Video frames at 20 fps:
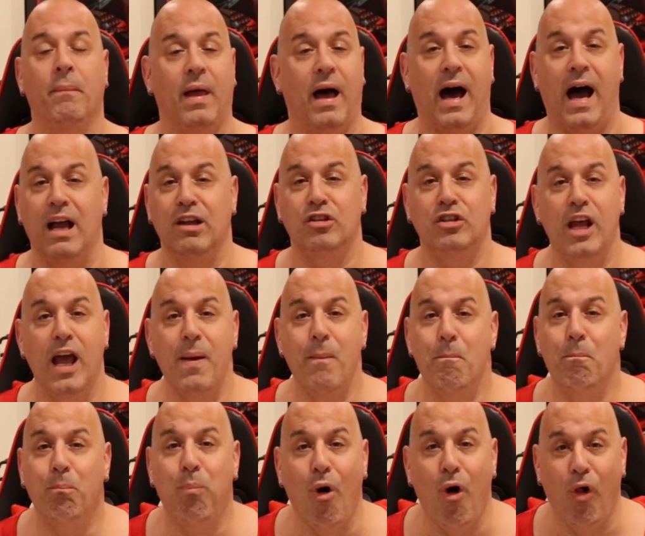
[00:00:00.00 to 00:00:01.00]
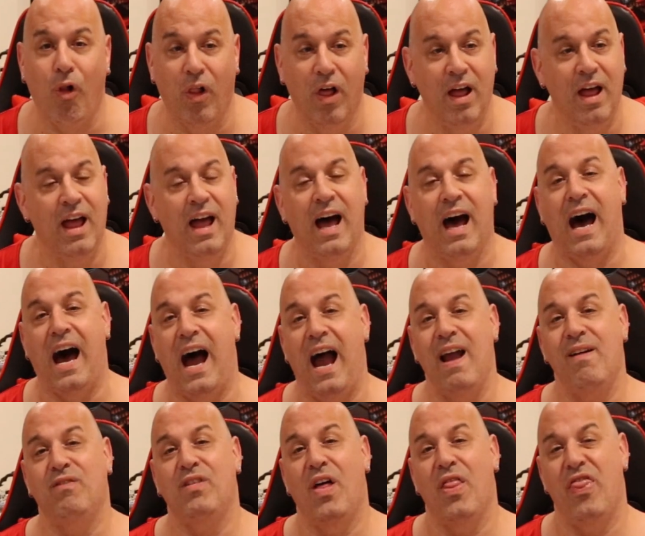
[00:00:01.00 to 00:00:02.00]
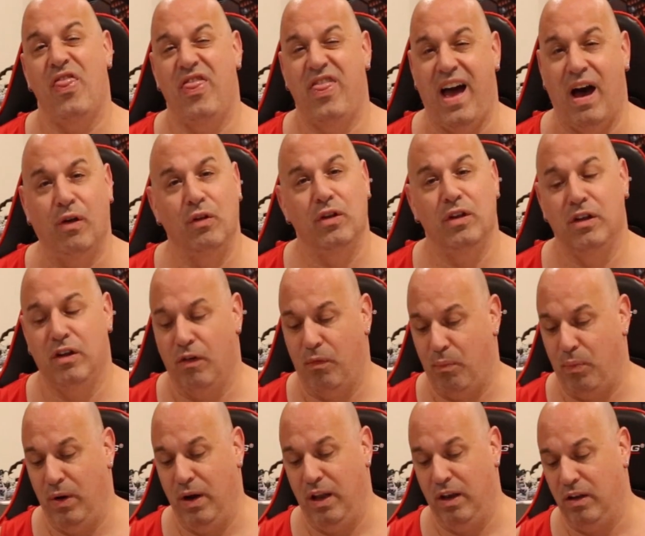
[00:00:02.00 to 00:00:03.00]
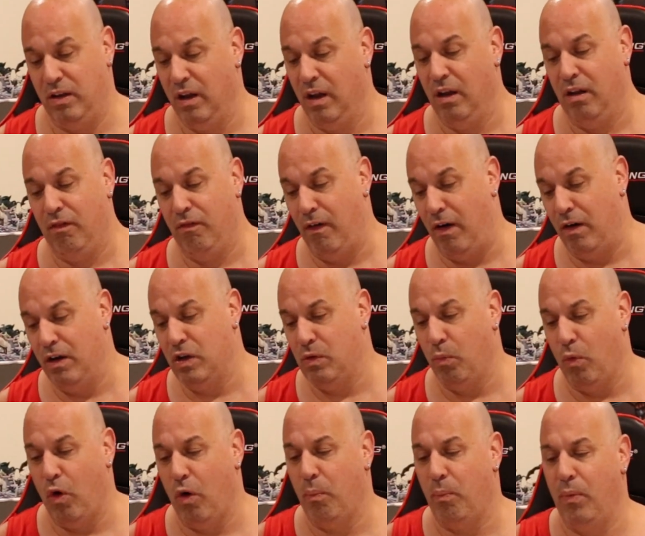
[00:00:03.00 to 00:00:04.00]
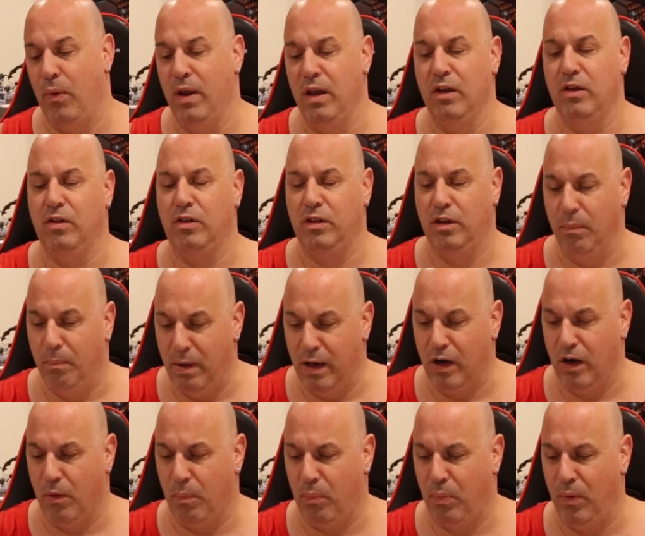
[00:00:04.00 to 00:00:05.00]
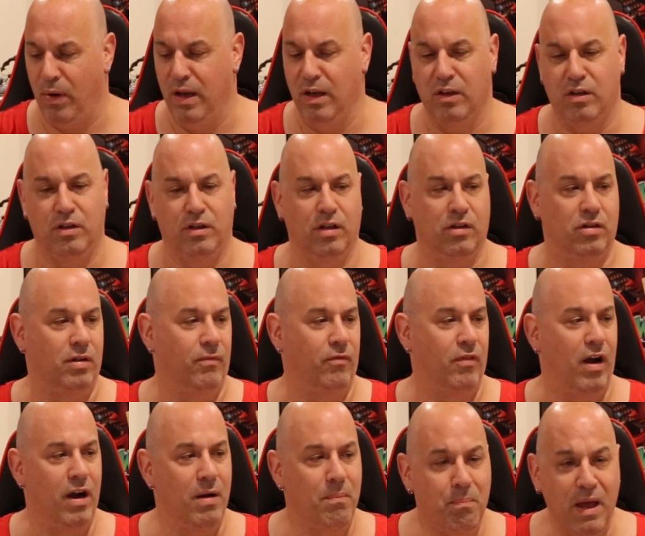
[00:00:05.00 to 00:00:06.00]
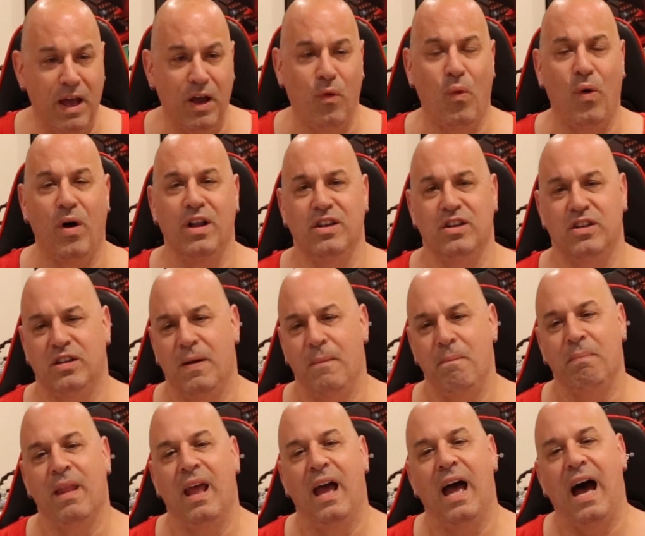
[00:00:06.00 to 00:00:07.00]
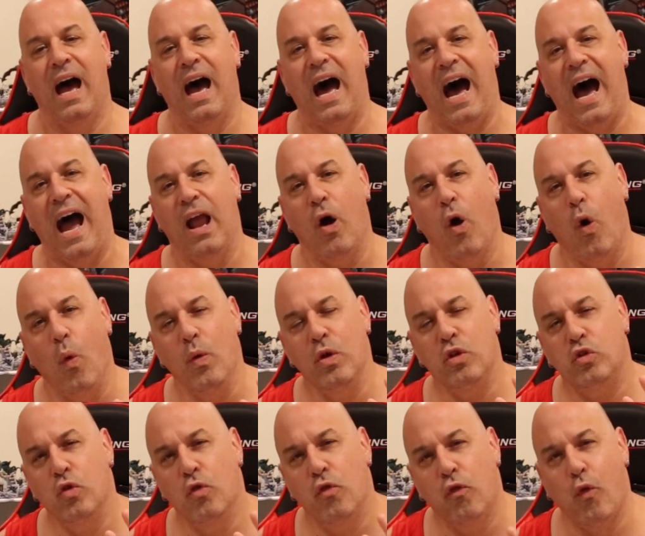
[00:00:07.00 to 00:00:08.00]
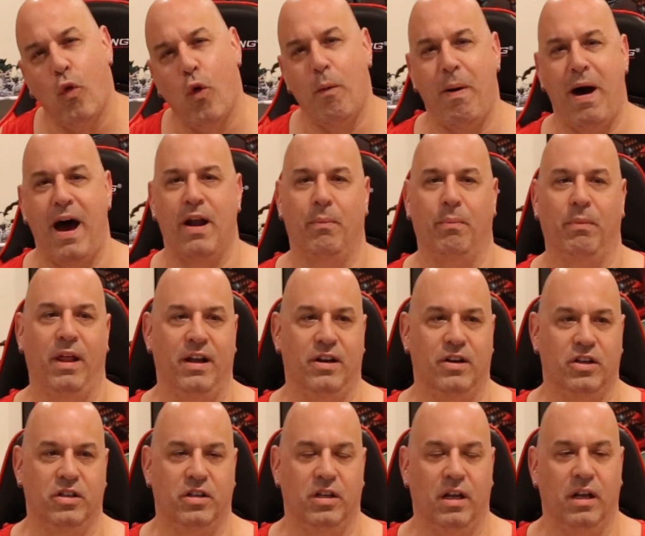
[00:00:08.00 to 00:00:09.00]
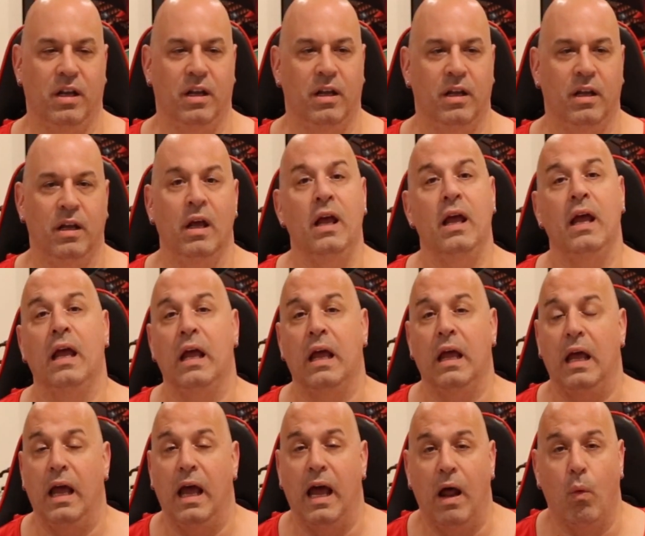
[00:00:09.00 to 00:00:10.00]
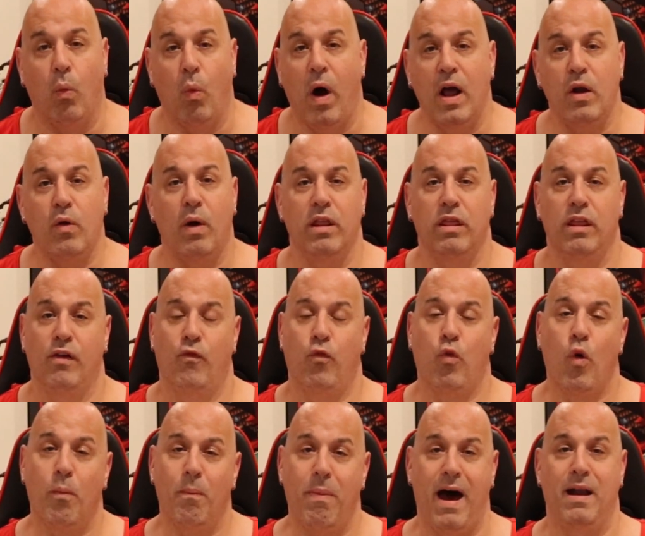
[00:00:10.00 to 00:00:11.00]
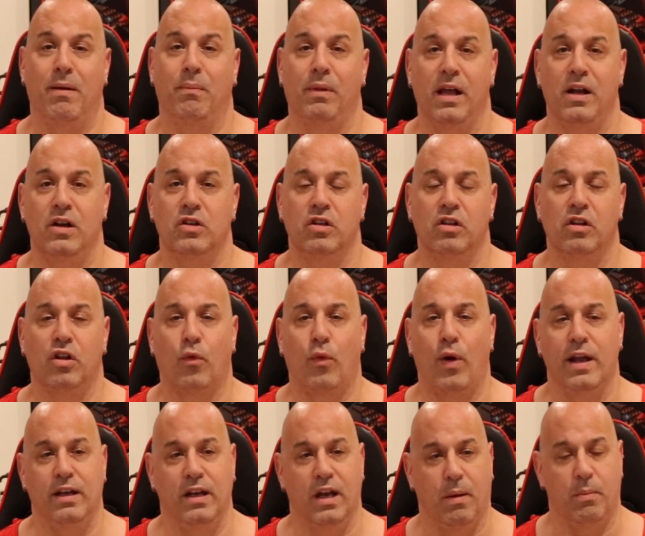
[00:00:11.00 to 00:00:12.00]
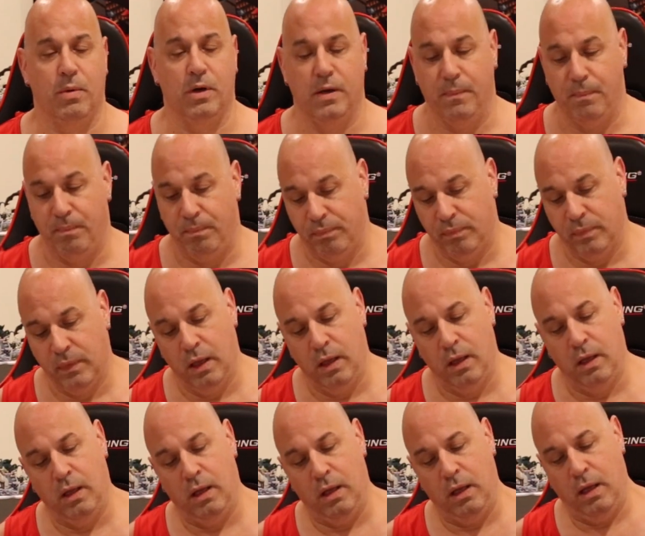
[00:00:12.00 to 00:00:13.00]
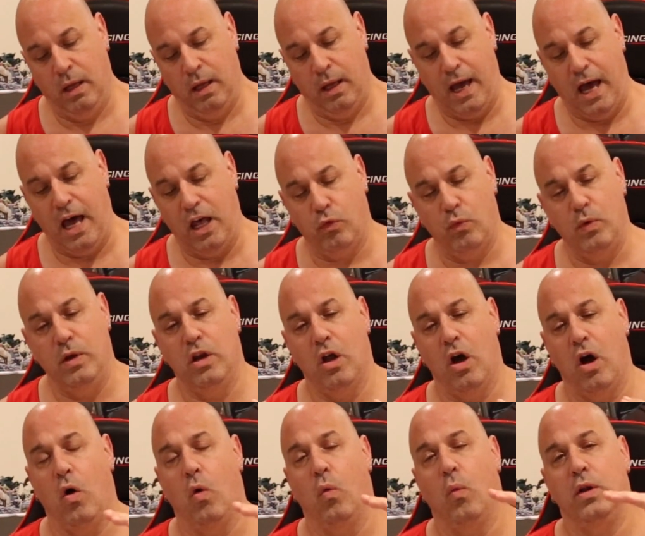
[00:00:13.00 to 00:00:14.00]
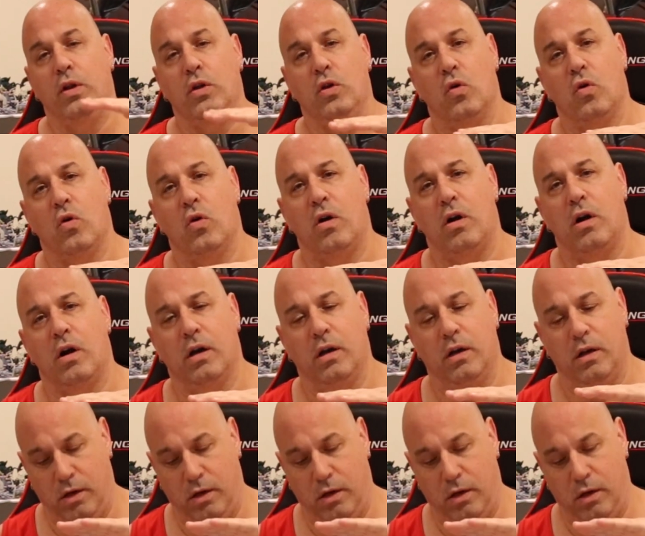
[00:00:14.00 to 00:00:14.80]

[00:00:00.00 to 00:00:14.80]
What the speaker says: I say bull. I've done thousands of prints. Very small prints to bigger prints to some very big ones. I always do 4 bottom layers. And why do I think 4 bottom layers is the right number? As we know, when your